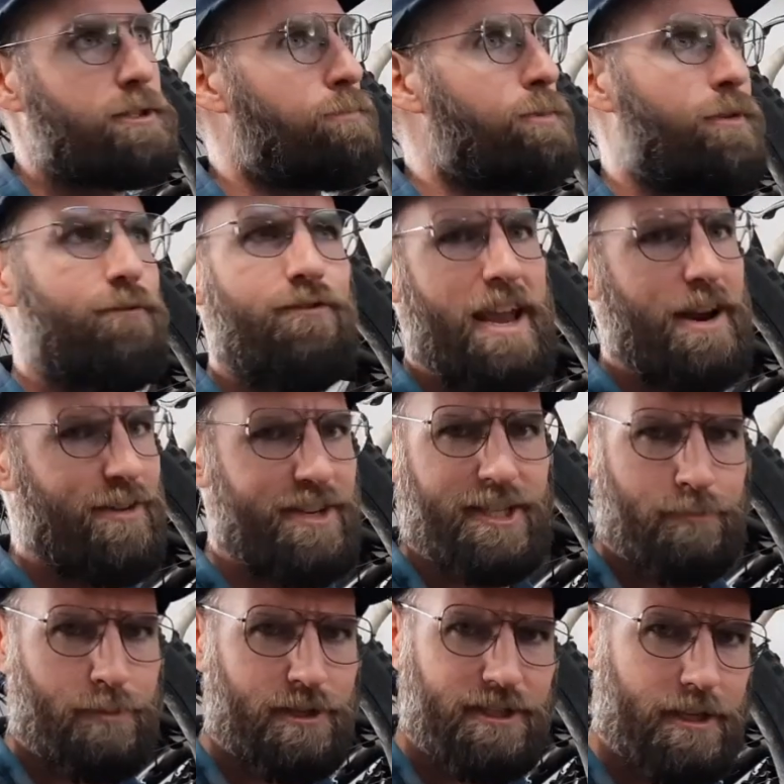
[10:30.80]
very
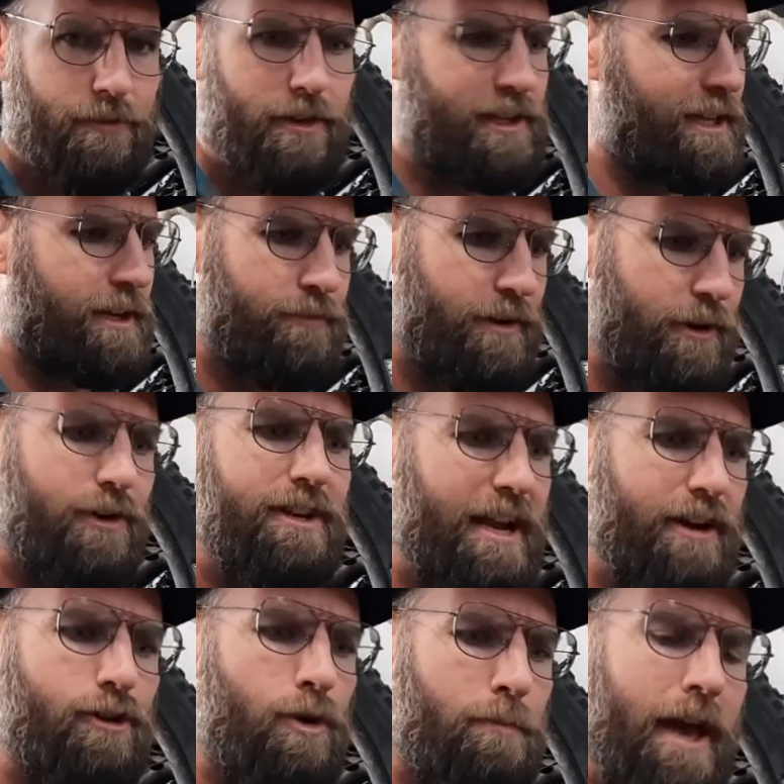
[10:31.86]
specific, like a very
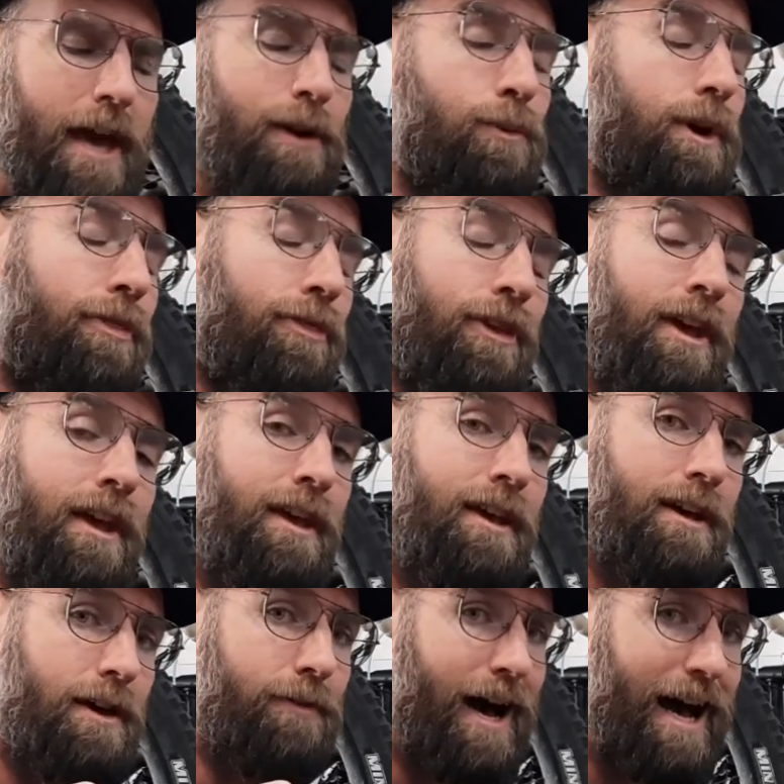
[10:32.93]
narrow bandwidth
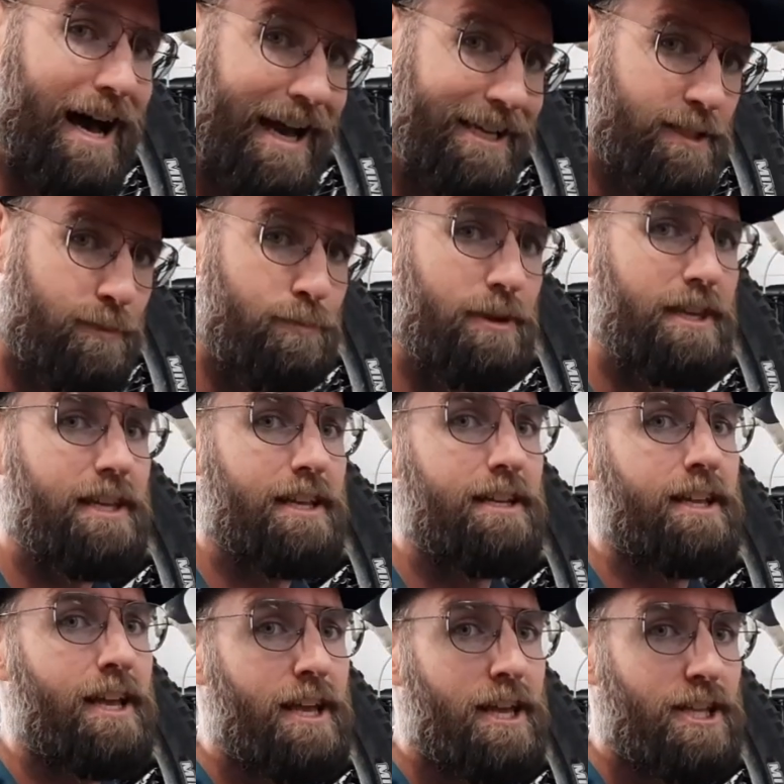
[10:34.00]
of high
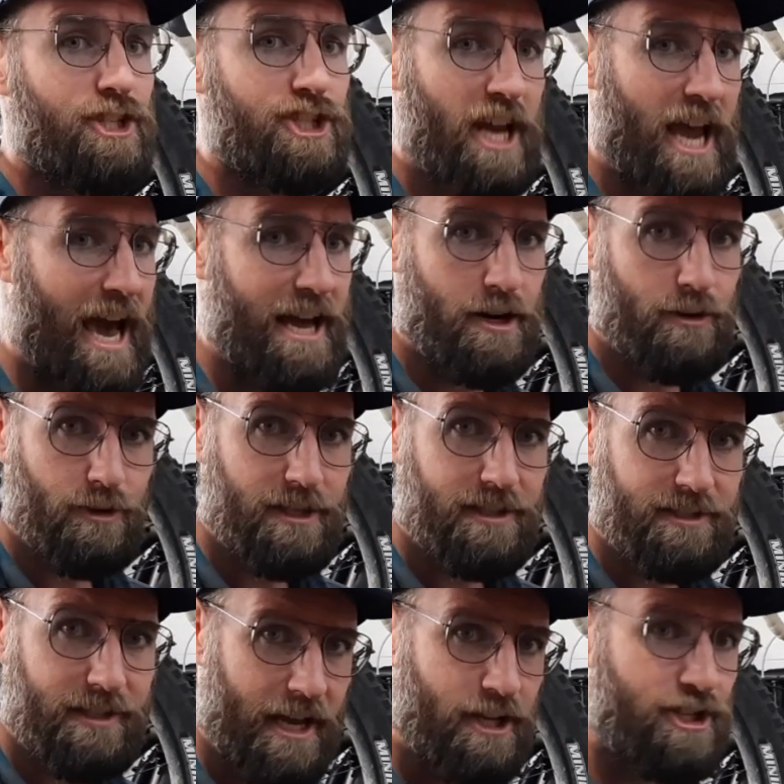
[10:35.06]
speed, chattery
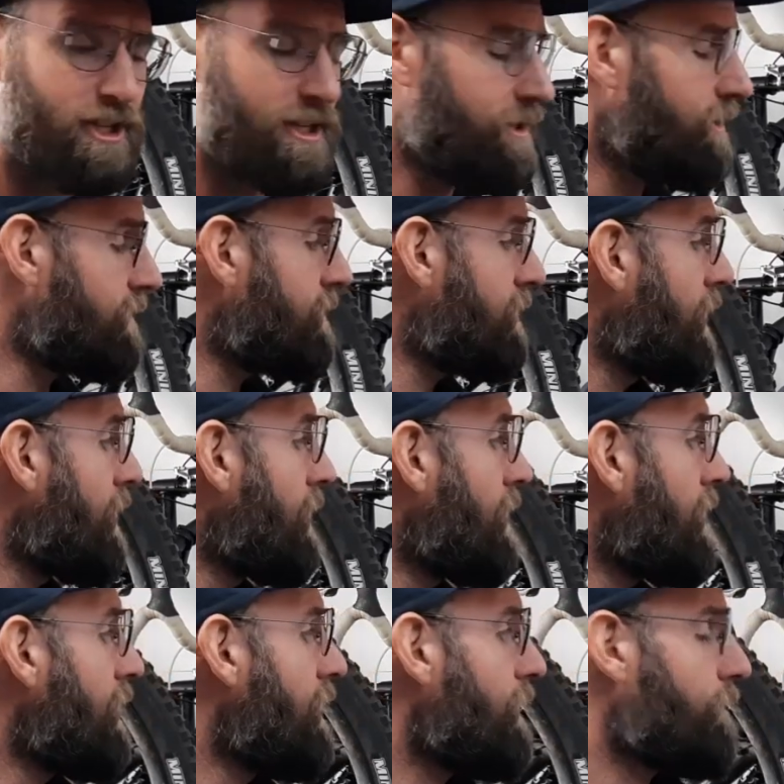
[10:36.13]
sections,
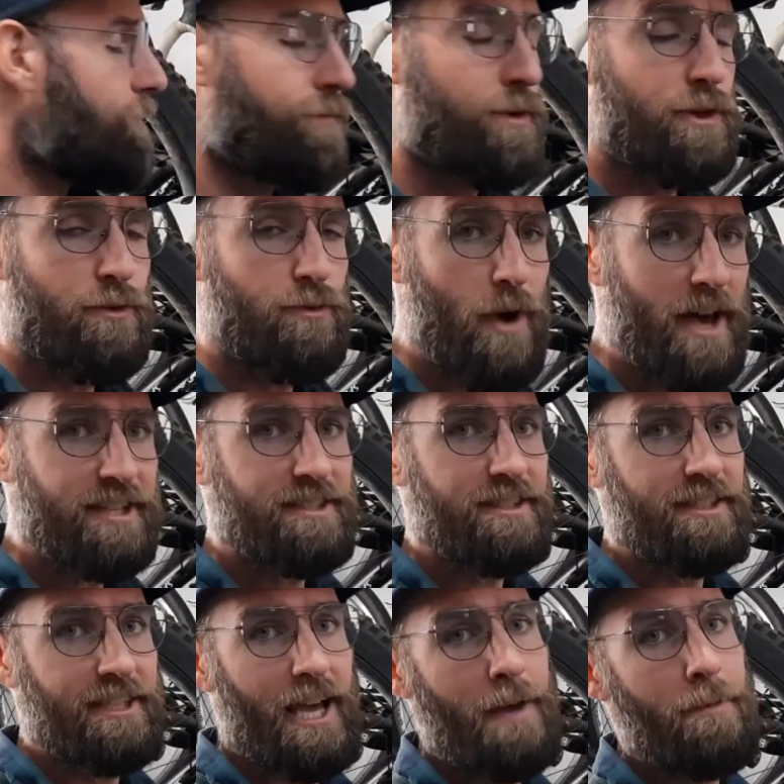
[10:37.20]
for the rest of
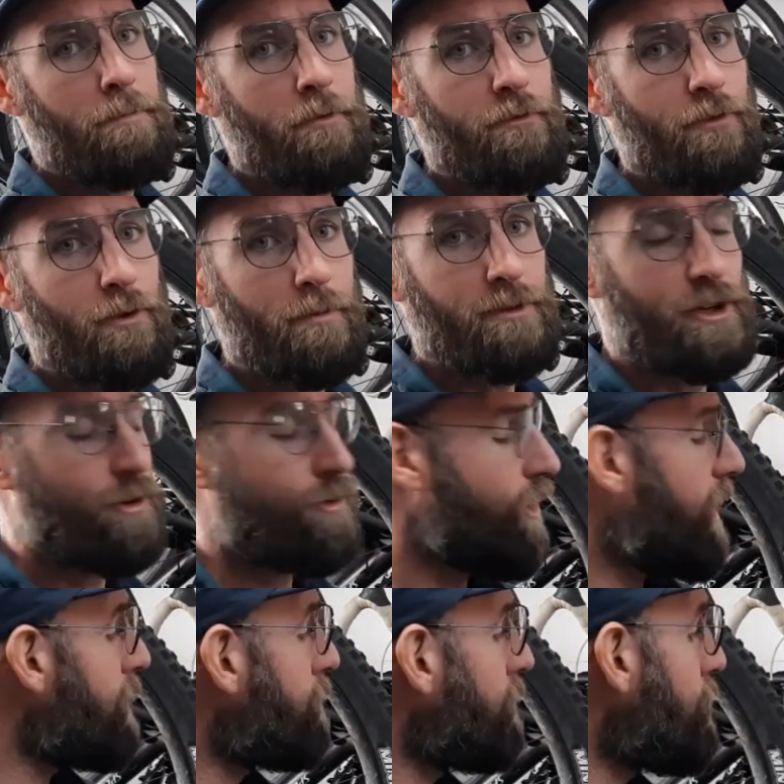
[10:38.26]
the time it performs
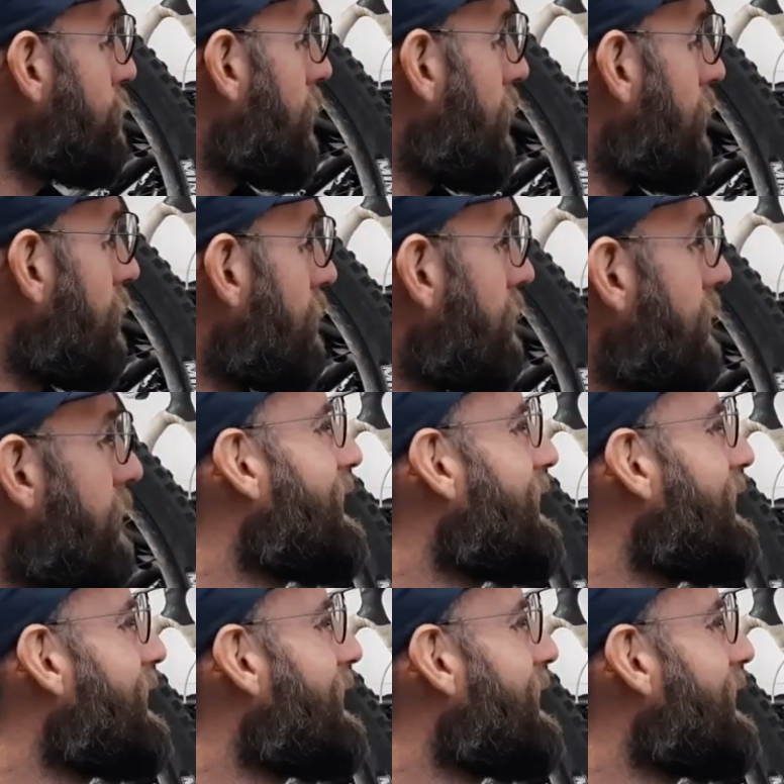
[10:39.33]
incredibly well.